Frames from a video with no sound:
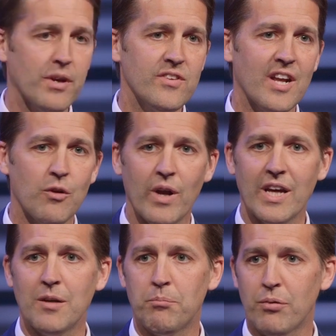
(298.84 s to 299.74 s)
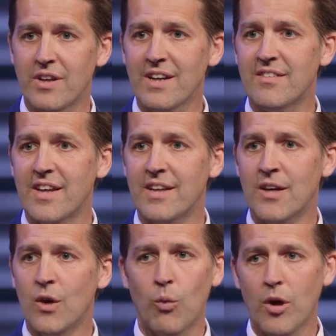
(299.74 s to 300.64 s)
President Reagan predicted
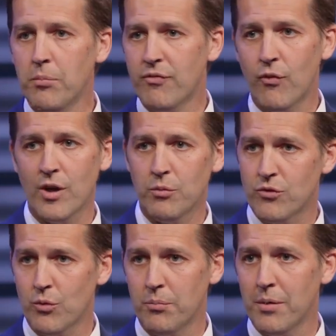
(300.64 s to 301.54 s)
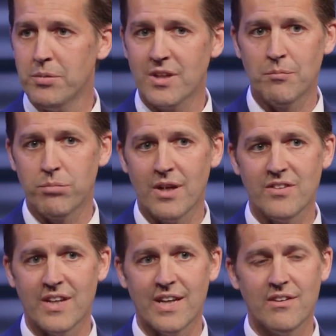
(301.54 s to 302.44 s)
well before he was a Republican
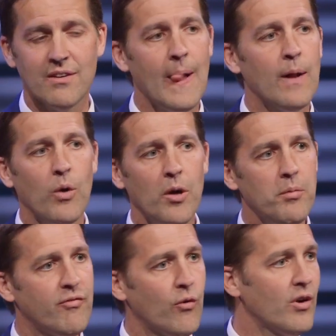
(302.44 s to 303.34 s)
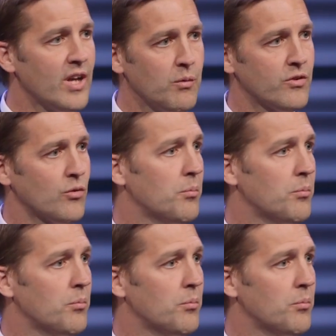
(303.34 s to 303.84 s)
president, well before he was a